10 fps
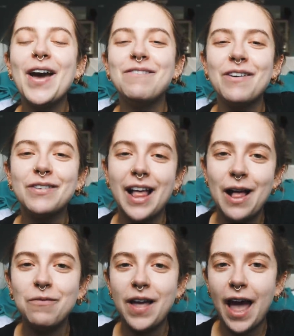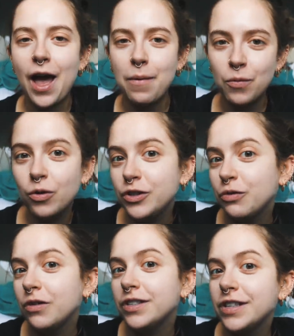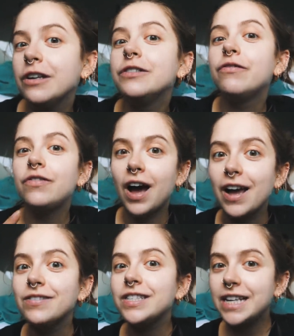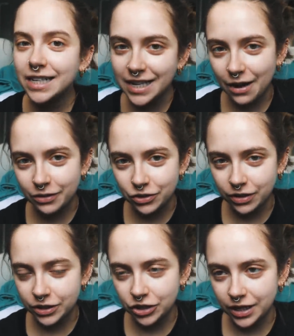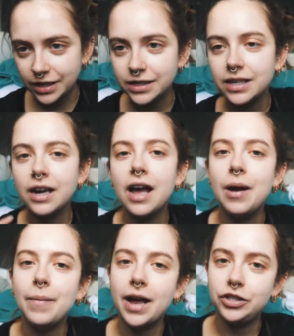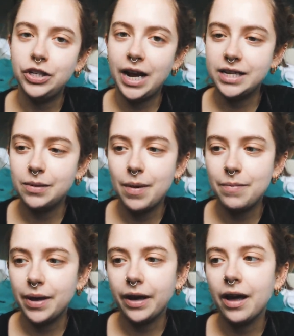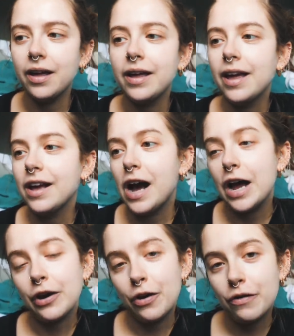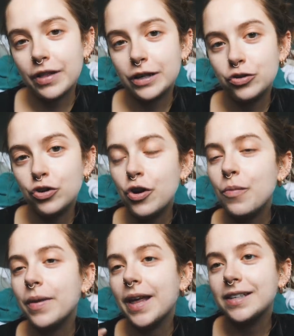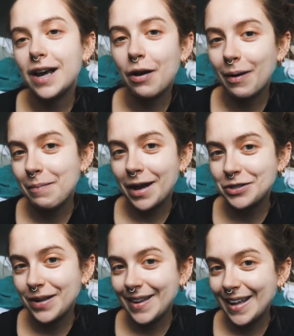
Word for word: um, it will help get her more towards those five six hour stretches um, as she gets a bit bigger I don't know if that's true but that's how I imagine